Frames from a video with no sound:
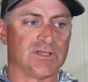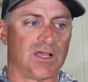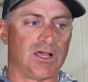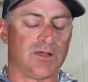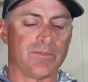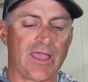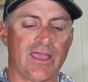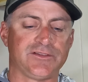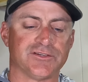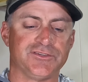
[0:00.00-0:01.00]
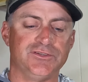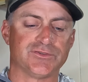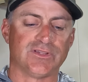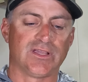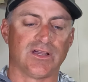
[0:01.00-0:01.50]
Hatchers
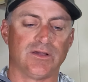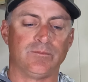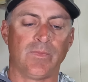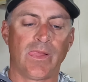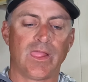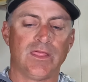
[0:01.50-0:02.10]
usually come